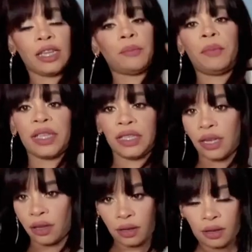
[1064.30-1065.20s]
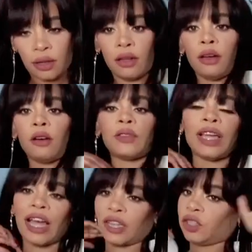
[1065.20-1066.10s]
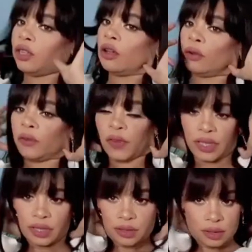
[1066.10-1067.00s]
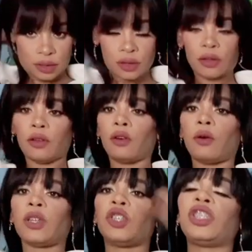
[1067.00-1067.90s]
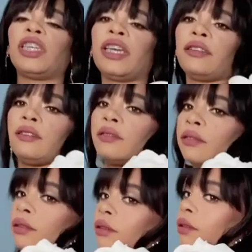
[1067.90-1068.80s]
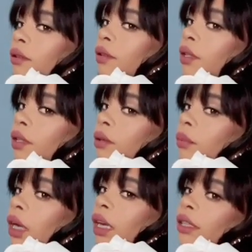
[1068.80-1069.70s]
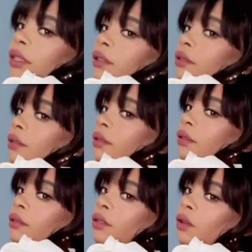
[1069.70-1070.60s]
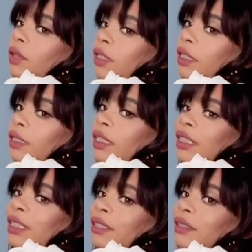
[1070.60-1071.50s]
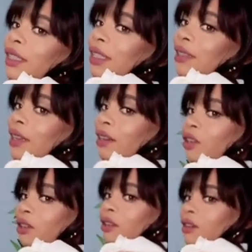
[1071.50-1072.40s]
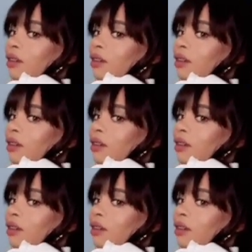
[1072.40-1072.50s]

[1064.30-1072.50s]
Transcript: a picture of the actual outfit on Shein. But yo, this is not a good look.